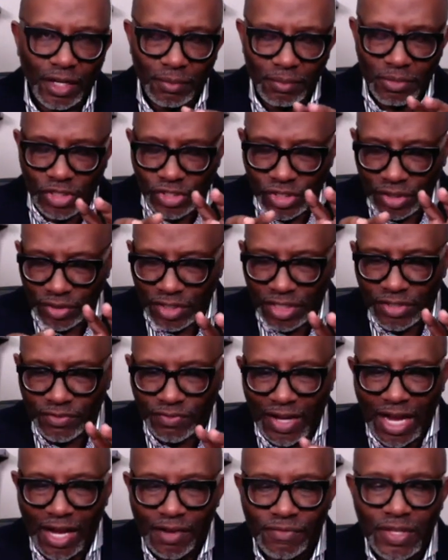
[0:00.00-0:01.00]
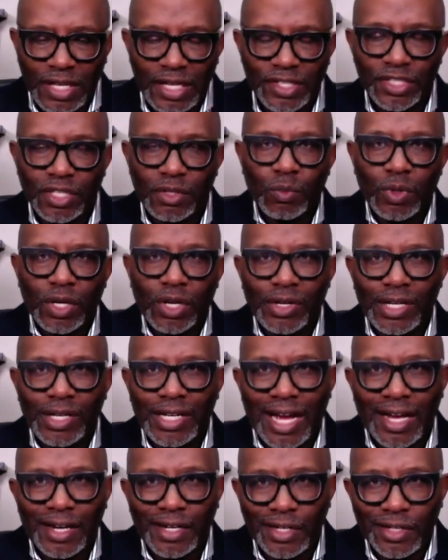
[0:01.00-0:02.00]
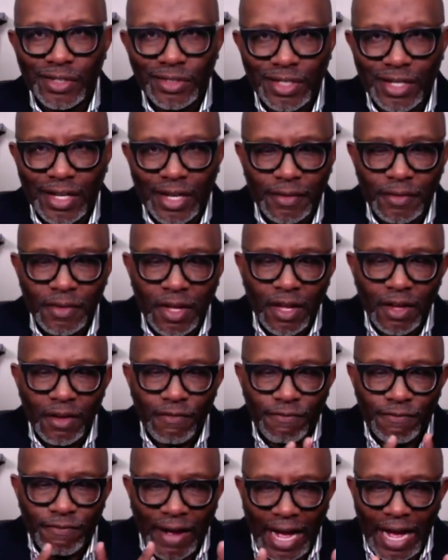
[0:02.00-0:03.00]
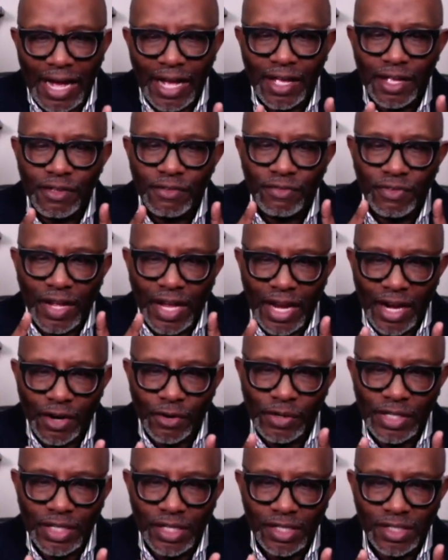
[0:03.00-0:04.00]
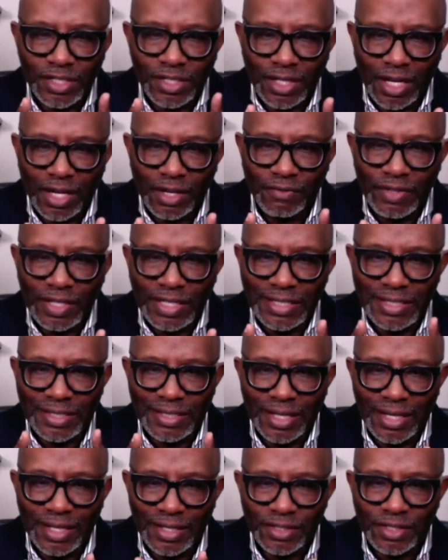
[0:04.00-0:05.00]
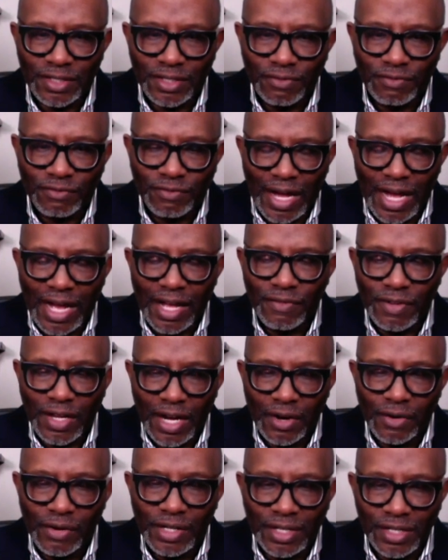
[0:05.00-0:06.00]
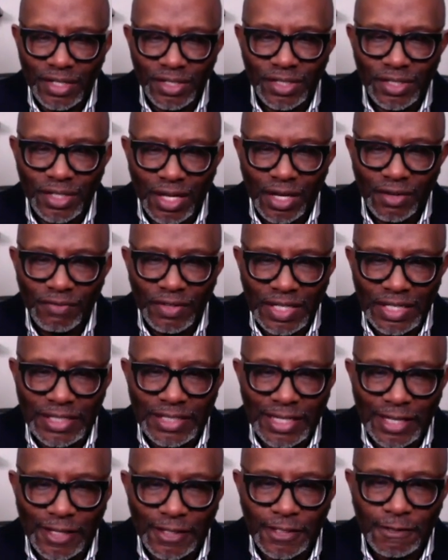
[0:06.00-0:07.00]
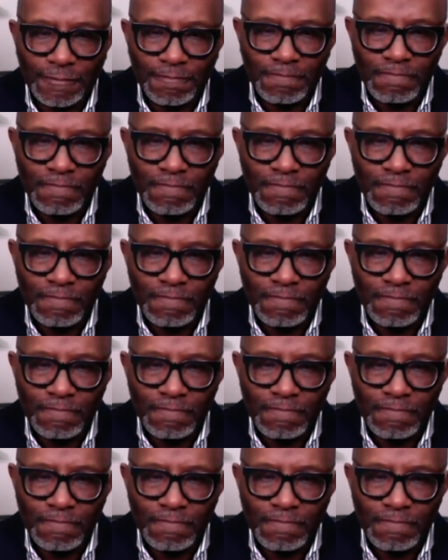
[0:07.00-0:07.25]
I'm going to share these five things and we're going to get out of here today. Five areas of intent. Five areas of intent.